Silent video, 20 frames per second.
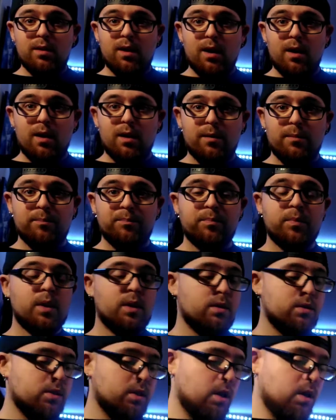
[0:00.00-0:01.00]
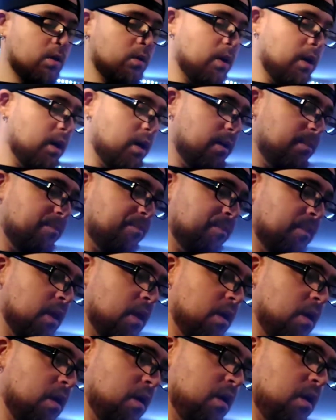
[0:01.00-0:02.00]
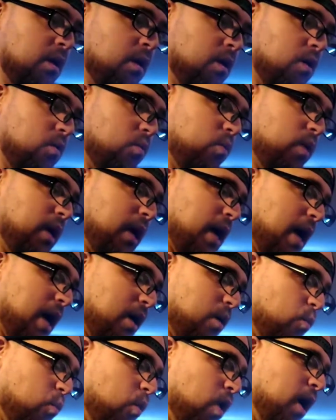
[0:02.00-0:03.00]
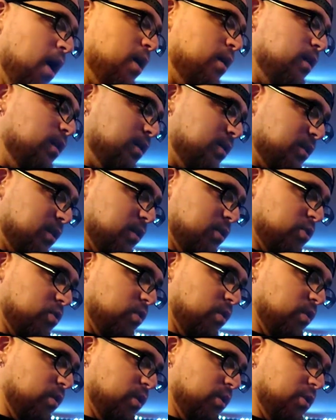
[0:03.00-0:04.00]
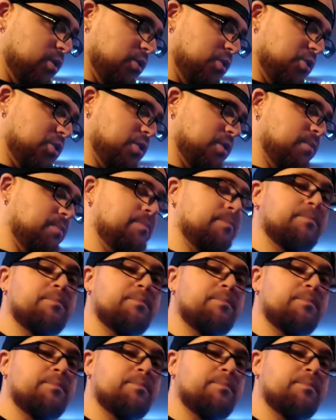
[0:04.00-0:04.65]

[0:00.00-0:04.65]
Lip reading: in there? So we got wireless controllers.